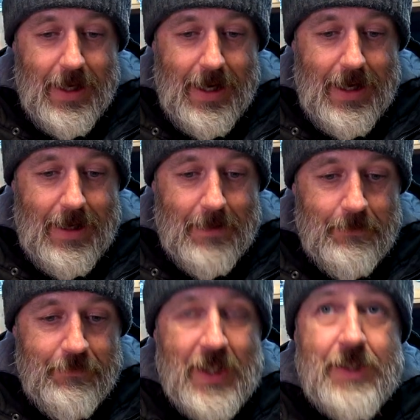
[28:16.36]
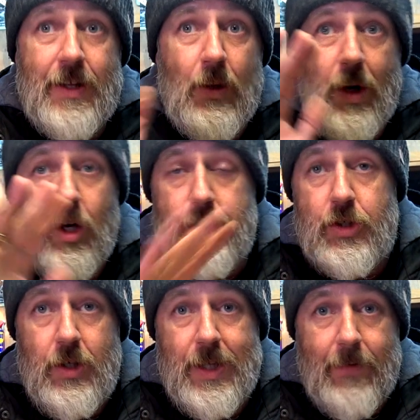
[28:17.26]
So that when I
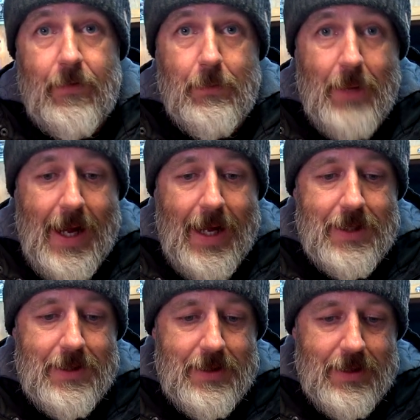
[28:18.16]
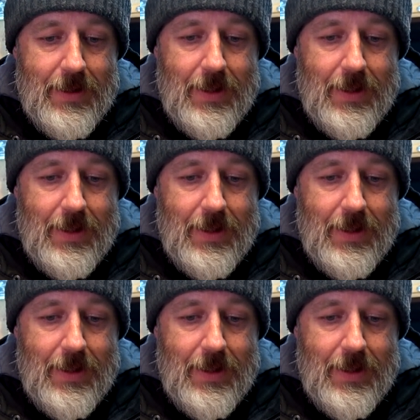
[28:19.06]
do that for Max,